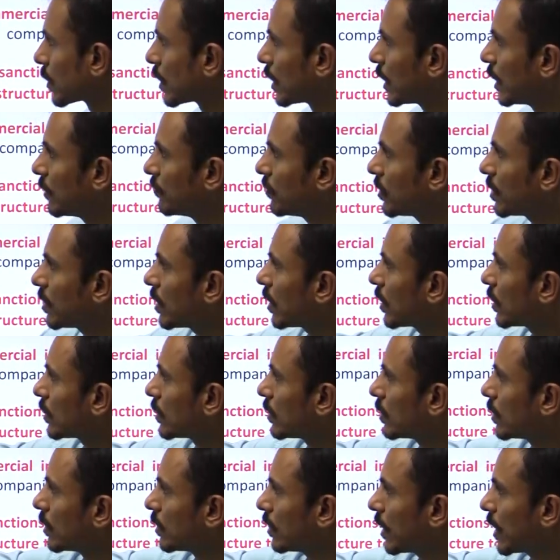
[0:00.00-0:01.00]
Even
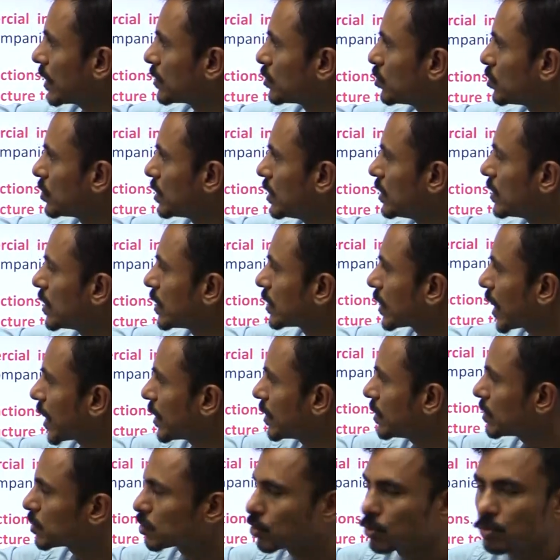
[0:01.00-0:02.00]
as you see that
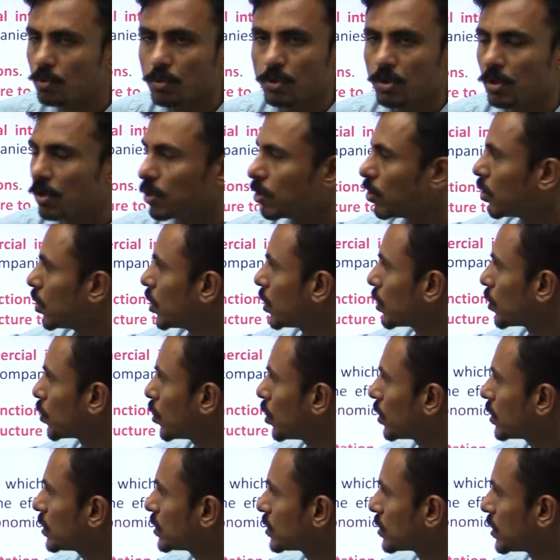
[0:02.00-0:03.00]
NS2 or
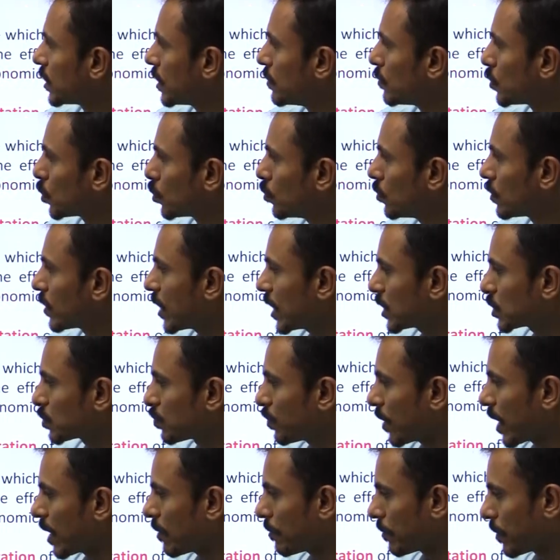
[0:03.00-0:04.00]
Nord Stream 2 gas
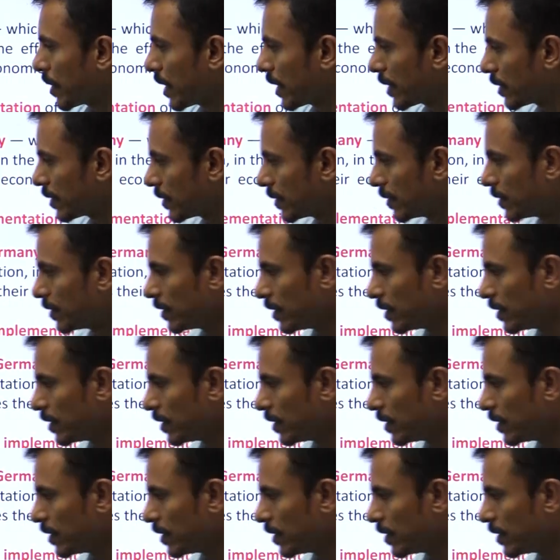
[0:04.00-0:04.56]
pipeline,